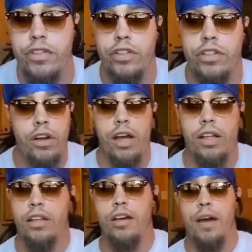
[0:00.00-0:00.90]
So, you know, I
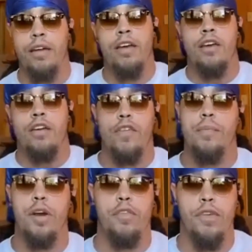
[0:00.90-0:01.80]
love my
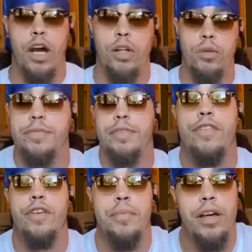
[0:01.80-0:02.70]
female followers, my
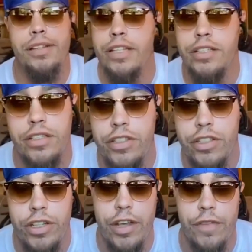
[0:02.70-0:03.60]
female listeners, you
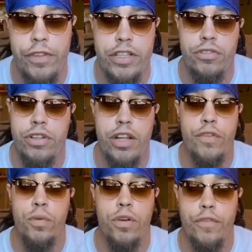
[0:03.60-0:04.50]
know, definitely tune in
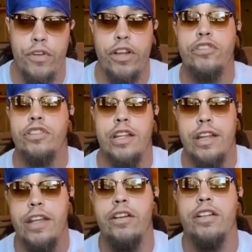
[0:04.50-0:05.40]
if you're interested in
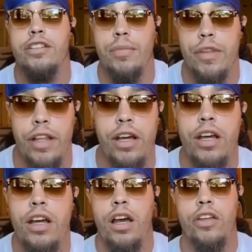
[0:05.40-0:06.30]
hearing some of the,
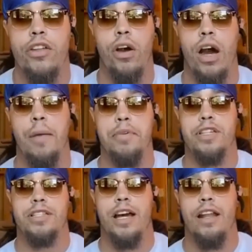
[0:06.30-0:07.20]
you know,
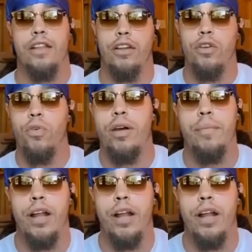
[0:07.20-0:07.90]
opposite side of the coin.